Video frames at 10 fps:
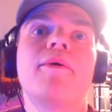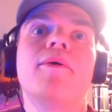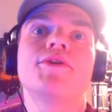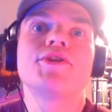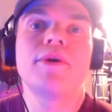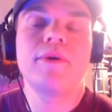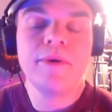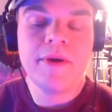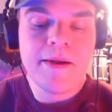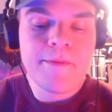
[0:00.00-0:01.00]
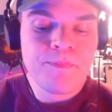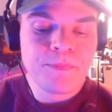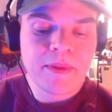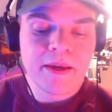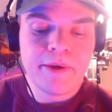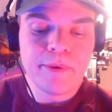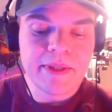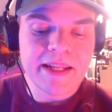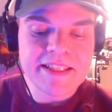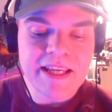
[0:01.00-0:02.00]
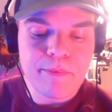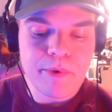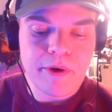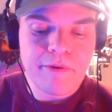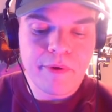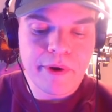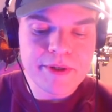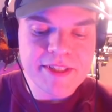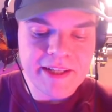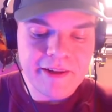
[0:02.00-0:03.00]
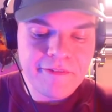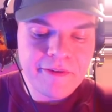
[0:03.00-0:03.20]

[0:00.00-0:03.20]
also do that same work for yourself.